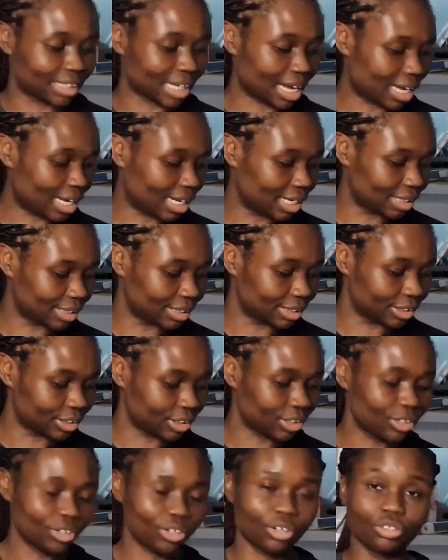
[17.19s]
and
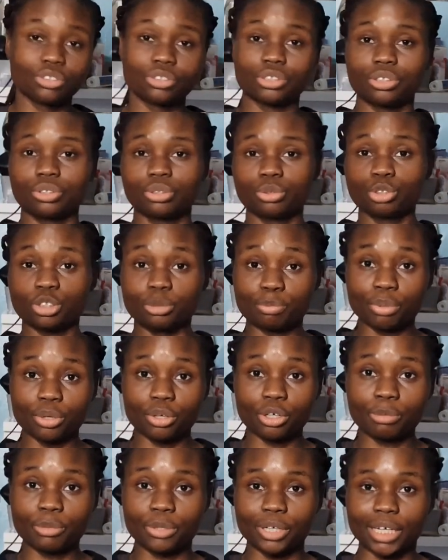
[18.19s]
also some
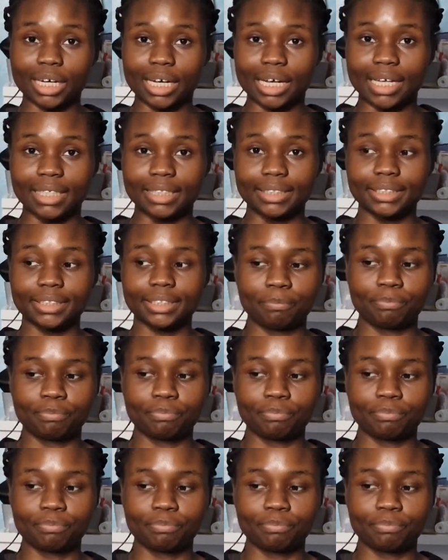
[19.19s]
Pokemon cards.